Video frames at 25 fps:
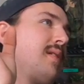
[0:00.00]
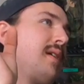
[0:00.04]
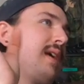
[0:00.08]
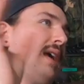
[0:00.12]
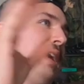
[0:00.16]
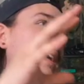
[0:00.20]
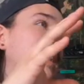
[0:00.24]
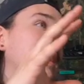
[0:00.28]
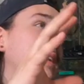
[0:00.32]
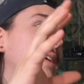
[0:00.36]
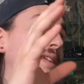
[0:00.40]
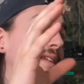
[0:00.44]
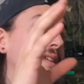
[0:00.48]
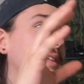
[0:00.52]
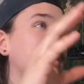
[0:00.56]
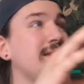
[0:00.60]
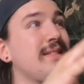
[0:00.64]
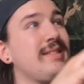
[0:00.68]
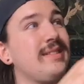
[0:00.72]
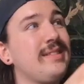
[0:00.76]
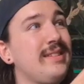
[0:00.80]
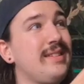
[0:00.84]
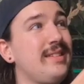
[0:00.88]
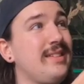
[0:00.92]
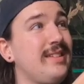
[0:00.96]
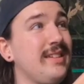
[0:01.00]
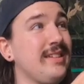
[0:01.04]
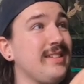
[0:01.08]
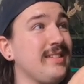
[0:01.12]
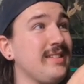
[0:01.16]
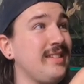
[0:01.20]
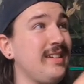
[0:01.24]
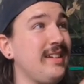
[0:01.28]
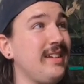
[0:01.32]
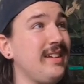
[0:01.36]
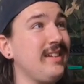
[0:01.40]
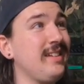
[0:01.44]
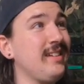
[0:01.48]
8,
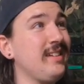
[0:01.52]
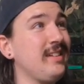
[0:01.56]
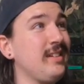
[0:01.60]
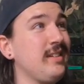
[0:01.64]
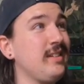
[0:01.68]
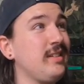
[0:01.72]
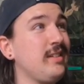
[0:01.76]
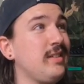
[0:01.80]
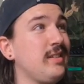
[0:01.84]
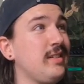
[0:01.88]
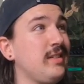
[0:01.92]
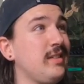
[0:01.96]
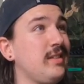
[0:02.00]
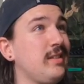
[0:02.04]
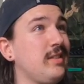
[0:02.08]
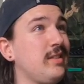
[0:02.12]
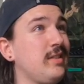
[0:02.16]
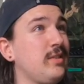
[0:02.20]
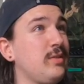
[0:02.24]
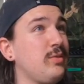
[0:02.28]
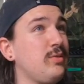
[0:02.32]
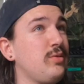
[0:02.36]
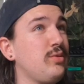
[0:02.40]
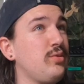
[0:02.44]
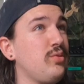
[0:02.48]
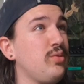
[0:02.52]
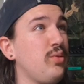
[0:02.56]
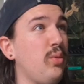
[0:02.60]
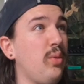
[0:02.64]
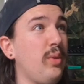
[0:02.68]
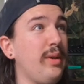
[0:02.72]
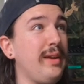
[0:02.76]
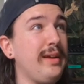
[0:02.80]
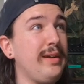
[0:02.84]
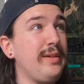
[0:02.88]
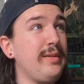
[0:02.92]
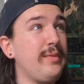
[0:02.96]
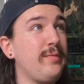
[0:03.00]
16,
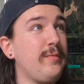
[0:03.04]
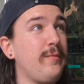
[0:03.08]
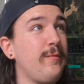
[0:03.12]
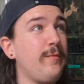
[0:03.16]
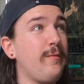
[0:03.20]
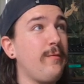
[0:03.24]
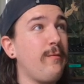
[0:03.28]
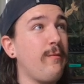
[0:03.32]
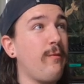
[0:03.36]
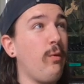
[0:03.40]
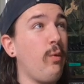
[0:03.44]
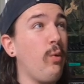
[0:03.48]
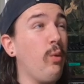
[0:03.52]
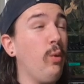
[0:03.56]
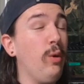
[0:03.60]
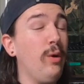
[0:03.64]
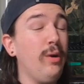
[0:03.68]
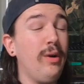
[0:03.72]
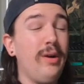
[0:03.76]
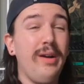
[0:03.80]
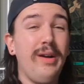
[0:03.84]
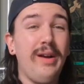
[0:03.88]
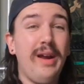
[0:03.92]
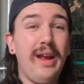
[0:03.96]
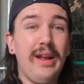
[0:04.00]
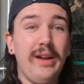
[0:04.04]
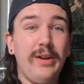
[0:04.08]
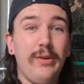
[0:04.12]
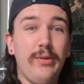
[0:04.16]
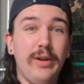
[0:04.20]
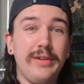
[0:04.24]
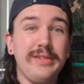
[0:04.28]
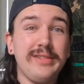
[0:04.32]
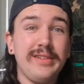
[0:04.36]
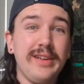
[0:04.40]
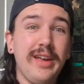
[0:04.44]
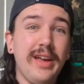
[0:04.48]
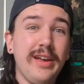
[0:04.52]
24
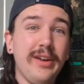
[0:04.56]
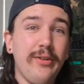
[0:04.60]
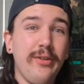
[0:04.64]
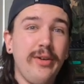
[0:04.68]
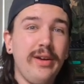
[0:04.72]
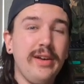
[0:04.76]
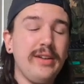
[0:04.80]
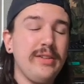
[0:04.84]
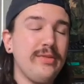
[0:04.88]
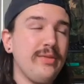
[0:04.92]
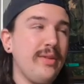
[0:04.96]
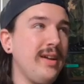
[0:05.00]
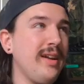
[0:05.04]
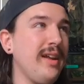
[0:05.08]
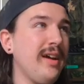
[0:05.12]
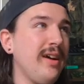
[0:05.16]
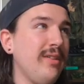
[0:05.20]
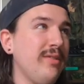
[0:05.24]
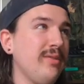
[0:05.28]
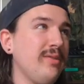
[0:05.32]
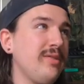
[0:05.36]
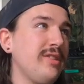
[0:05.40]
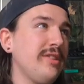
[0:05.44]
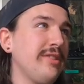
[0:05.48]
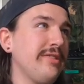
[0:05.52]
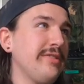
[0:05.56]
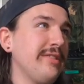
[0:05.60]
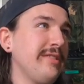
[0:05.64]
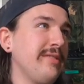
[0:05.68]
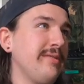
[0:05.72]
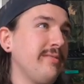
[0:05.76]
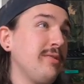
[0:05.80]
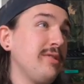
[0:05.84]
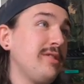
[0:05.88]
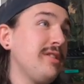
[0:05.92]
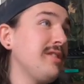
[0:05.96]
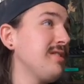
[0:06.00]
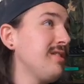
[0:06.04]
crested gecko eggs right now,
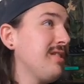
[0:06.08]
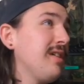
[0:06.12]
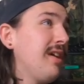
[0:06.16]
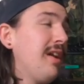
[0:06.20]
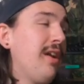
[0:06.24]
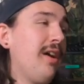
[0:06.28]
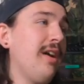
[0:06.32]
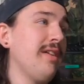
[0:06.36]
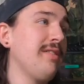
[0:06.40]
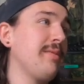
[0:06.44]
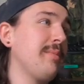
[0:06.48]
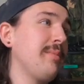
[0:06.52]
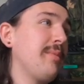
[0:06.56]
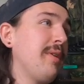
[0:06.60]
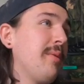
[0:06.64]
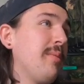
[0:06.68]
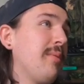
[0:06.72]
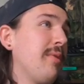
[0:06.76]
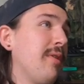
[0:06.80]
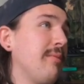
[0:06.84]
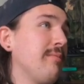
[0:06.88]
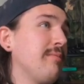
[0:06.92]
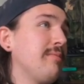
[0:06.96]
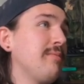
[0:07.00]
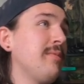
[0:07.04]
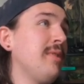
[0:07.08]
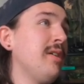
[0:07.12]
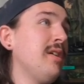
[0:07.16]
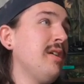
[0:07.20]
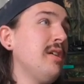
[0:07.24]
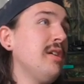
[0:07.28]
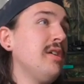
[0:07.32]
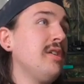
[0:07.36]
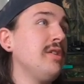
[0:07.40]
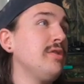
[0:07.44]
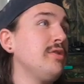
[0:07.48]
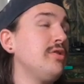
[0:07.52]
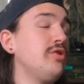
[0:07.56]
chilling, which is an awesome number. I'm
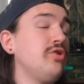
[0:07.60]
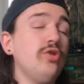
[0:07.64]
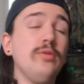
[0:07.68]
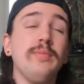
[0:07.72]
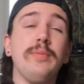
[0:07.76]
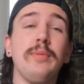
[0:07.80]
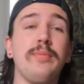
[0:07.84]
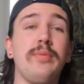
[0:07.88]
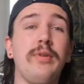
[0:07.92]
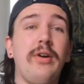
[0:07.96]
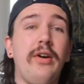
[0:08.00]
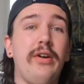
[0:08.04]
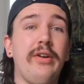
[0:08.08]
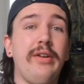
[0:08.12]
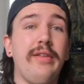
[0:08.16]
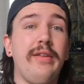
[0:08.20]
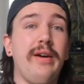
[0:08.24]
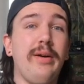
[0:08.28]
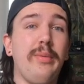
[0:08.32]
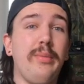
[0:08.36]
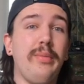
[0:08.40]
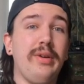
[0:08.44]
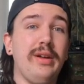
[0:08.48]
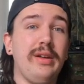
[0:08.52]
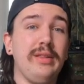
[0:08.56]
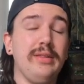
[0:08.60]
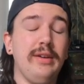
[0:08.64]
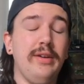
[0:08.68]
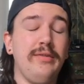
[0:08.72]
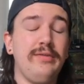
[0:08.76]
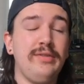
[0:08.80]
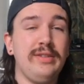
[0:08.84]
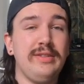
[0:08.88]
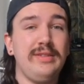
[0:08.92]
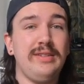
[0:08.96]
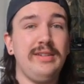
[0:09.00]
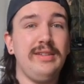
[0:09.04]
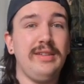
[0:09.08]
super proud of that, but I'd
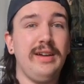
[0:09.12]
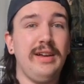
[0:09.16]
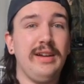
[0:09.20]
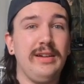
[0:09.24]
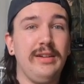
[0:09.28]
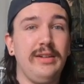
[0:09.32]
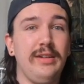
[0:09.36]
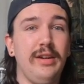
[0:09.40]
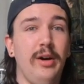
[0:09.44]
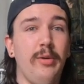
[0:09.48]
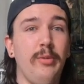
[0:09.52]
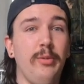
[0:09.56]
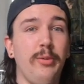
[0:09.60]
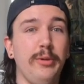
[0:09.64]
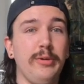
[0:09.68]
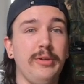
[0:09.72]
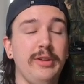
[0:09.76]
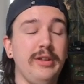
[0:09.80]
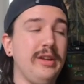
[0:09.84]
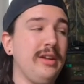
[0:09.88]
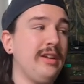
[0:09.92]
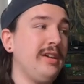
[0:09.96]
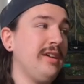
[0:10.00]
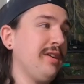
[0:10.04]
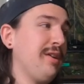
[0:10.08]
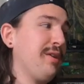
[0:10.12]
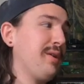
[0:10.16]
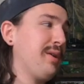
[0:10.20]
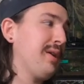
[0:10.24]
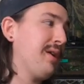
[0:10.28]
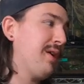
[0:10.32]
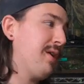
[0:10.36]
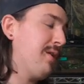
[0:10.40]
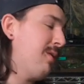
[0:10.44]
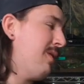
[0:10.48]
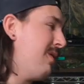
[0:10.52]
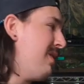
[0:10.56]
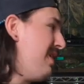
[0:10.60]
love to see that doubled in a year, you
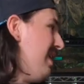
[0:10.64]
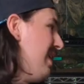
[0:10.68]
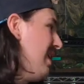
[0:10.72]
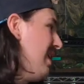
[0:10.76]
know?